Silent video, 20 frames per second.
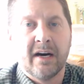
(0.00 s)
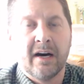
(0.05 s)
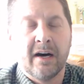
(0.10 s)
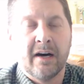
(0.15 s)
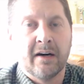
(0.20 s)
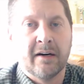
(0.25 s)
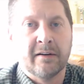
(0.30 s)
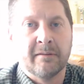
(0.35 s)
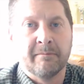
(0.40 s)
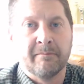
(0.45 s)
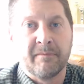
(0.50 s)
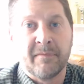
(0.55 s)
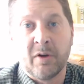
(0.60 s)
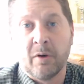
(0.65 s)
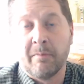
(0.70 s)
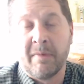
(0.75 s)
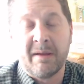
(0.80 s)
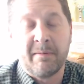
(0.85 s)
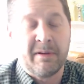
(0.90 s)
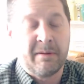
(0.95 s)
Um, you
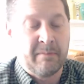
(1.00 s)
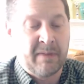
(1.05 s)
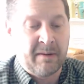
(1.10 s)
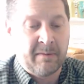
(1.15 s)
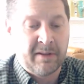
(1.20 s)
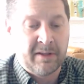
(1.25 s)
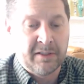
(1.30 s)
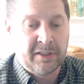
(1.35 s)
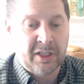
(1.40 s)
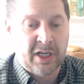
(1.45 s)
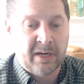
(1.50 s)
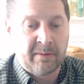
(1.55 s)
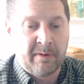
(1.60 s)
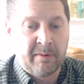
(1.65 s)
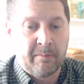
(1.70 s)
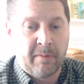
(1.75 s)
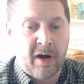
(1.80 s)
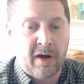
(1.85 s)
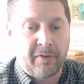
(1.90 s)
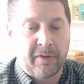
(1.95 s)
know, maybe maybe the
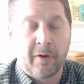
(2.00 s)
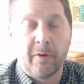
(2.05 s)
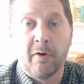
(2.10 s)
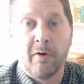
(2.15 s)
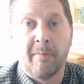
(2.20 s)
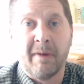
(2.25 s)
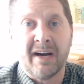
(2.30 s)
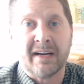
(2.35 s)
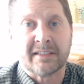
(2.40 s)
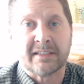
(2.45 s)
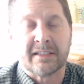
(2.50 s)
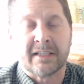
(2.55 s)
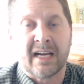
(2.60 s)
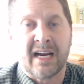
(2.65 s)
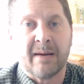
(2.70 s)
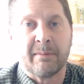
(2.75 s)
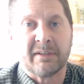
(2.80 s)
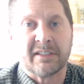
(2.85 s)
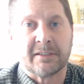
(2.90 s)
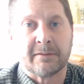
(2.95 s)
gentleman bought the whole box of
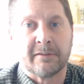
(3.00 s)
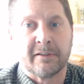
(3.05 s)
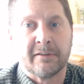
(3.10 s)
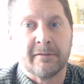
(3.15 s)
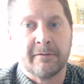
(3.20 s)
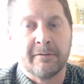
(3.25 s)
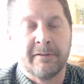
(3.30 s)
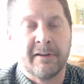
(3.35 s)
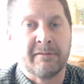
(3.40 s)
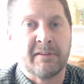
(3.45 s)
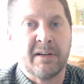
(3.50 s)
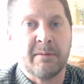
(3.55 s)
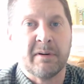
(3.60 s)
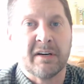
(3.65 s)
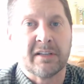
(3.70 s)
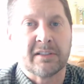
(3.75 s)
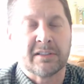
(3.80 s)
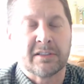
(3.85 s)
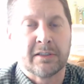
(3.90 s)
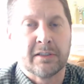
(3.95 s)
comics for 50
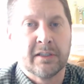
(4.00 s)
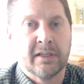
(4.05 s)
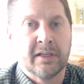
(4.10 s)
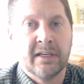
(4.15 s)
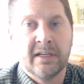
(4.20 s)
bucks,